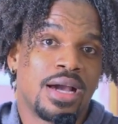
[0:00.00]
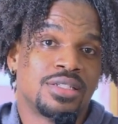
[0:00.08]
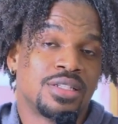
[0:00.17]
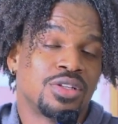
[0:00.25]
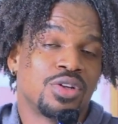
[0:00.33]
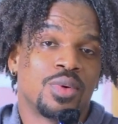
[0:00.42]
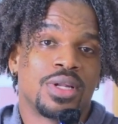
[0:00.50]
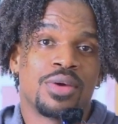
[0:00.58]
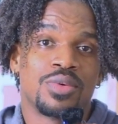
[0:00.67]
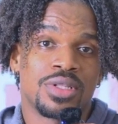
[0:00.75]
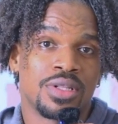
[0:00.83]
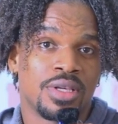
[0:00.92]
I didn't know what I
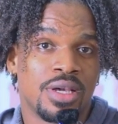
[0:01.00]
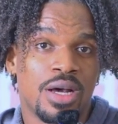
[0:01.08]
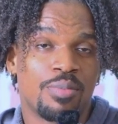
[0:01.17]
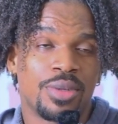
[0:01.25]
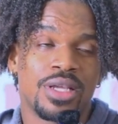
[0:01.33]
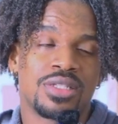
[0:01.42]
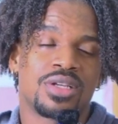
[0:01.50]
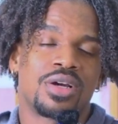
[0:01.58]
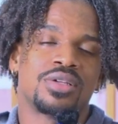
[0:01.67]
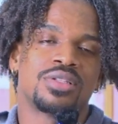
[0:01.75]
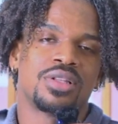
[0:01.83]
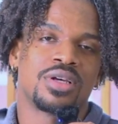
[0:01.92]
was looking up, but I
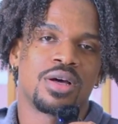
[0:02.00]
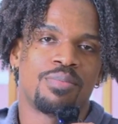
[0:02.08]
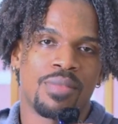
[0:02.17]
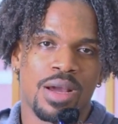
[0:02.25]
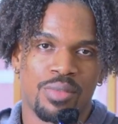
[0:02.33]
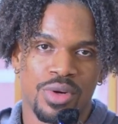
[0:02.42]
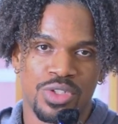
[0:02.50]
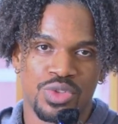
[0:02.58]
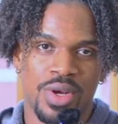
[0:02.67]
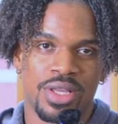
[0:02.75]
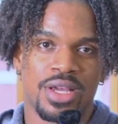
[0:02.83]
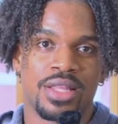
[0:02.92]
started to look up memory
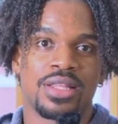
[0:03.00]
training.